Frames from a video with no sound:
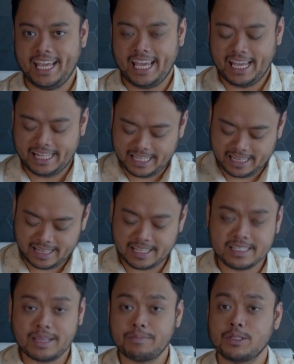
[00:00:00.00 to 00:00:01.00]
and in
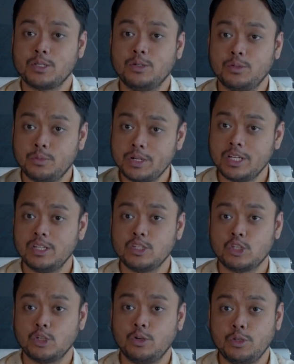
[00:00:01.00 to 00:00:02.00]
this episode we're gonna
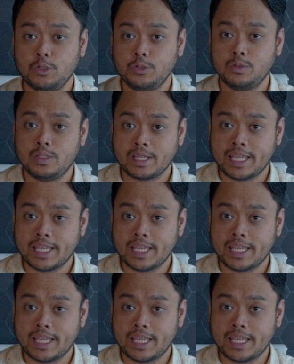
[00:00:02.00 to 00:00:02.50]
show you the